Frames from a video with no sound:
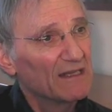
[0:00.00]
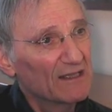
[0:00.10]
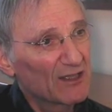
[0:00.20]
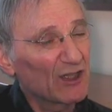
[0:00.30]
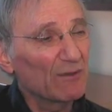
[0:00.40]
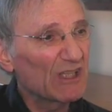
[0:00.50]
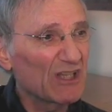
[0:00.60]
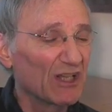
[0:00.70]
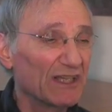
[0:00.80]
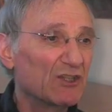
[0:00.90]

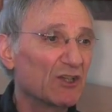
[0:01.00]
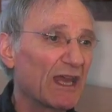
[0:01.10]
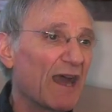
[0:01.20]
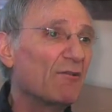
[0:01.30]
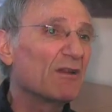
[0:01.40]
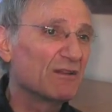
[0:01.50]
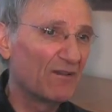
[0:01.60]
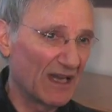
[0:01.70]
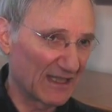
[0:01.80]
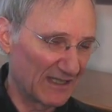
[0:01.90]
Thimerosal they took out of the
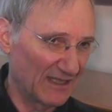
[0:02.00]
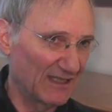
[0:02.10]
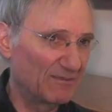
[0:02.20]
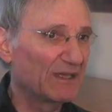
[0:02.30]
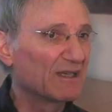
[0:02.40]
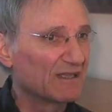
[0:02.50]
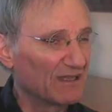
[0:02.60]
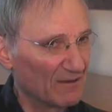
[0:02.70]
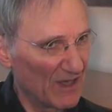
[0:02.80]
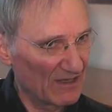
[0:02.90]
vaccines because of
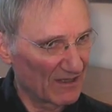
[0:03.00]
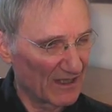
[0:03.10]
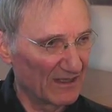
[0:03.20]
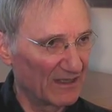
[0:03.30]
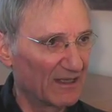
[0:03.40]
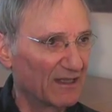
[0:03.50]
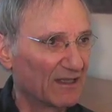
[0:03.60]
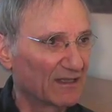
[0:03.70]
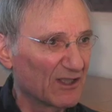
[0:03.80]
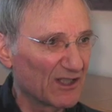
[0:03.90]
the American
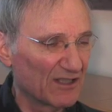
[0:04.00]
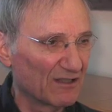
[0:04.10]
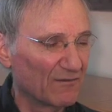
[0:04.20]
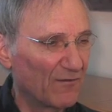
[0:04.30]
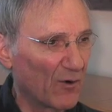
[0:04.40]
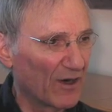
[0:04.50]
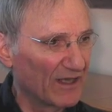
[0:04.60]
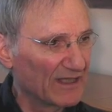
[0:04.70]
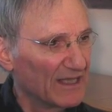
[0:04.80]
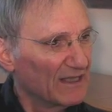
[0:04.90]
uh, concern for
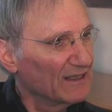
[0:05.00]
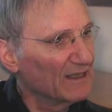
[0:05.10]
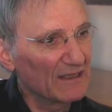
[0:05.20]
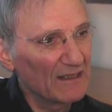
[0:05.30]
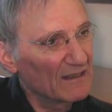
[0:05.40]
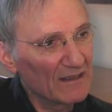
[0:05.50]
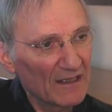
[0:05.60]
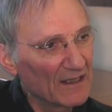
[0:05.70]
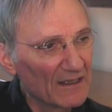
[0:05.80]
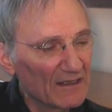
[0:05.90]
it in
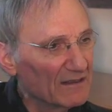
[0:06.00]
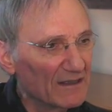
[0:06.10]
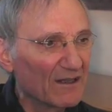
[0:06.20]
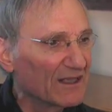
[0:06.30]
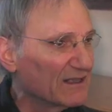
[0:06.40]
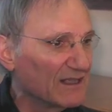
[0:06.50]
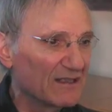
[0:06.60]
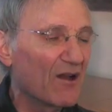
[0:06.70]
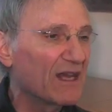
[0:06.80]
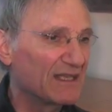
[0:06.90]
uh, the
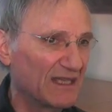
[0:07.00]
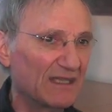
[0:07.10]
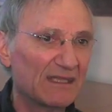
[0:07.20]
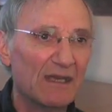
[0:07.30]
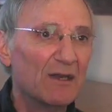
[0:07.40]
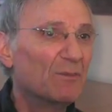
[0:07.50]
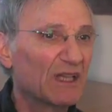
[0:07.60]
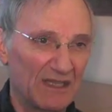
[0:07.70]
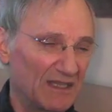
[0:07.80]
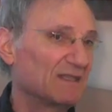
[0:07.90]
1990s,
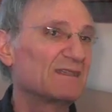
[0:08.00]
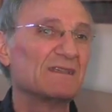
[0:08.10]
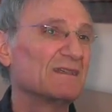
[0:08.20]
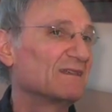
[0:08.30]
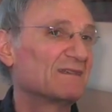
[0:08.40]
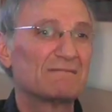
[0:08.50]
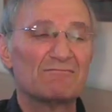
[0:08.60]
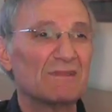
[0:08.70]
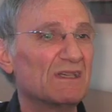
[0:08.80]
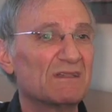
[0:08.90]
but the incidence
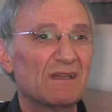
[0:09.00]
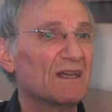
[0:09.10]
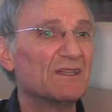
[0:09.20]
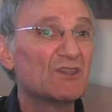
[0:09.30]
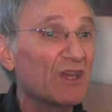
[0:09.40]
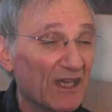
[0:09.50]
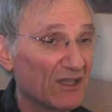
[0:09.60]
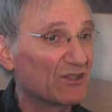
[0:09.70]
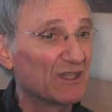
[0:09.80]
is unchanged.